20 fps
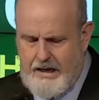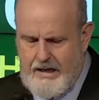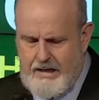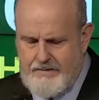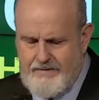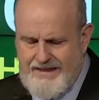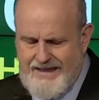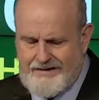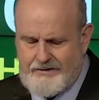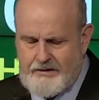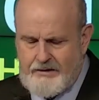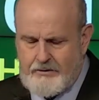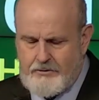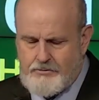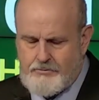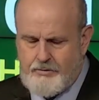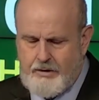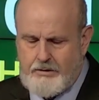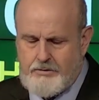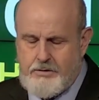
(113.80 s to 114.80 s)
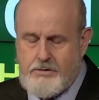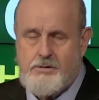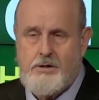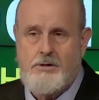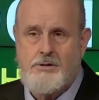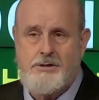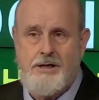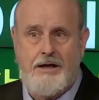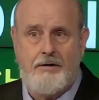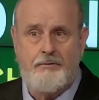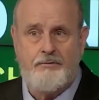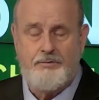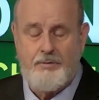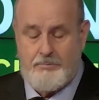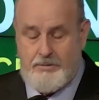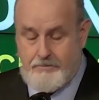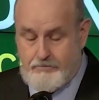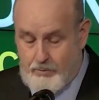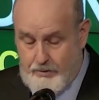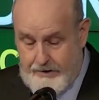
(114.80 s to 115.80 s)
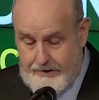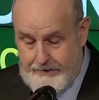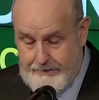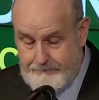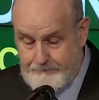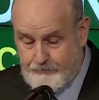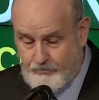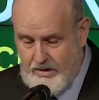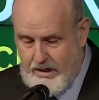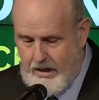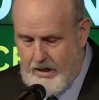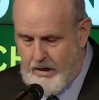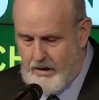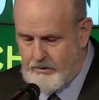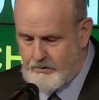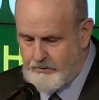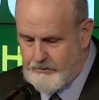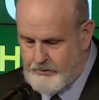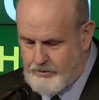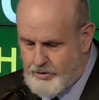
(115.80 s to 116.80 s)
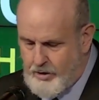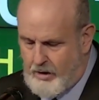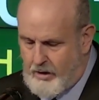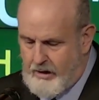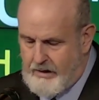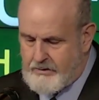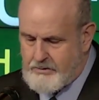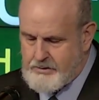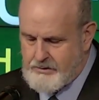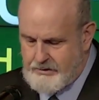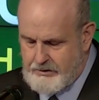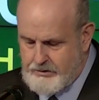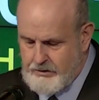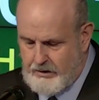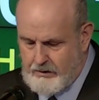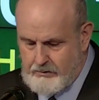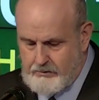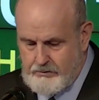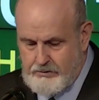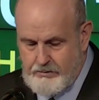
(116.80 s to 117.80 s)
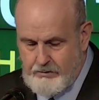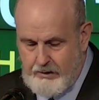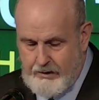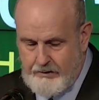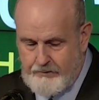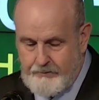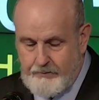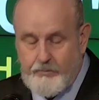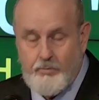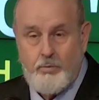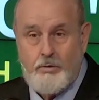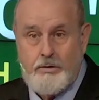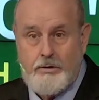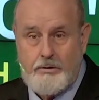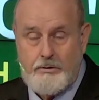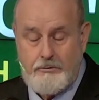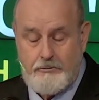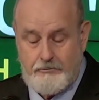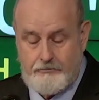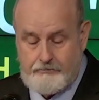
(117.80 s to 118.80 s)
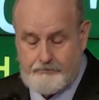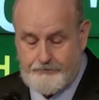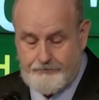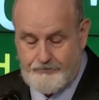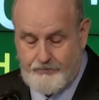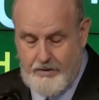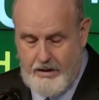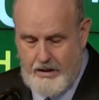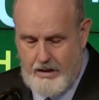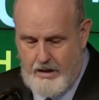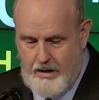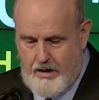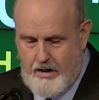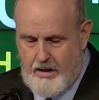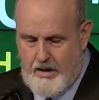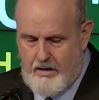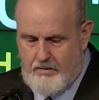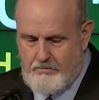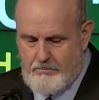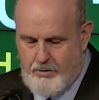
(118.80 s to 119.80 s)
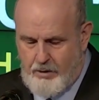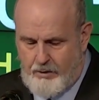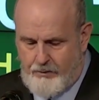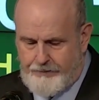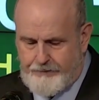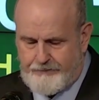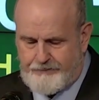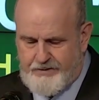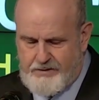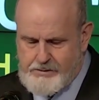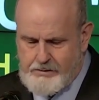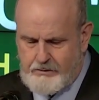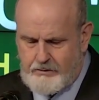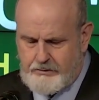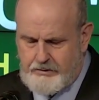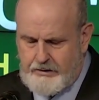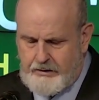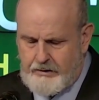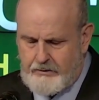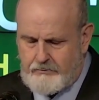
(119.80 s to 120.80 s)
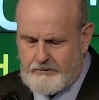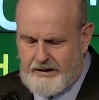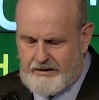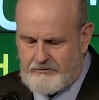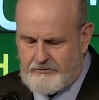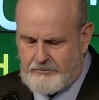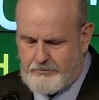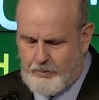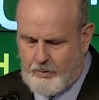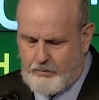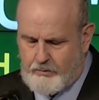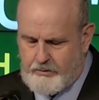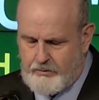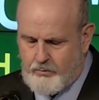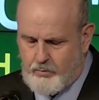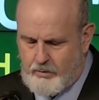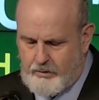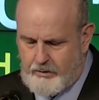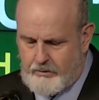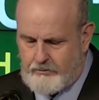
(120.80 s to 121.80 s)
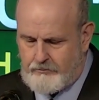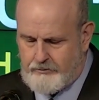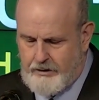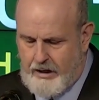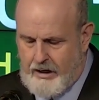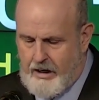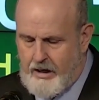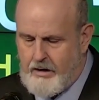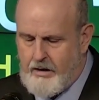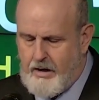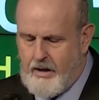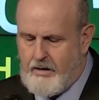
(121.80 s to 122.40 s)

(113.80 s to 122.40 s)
then the instructions are sent from the brain to the jaws and the tongue to utter the words. Both physical deeds and spoken words are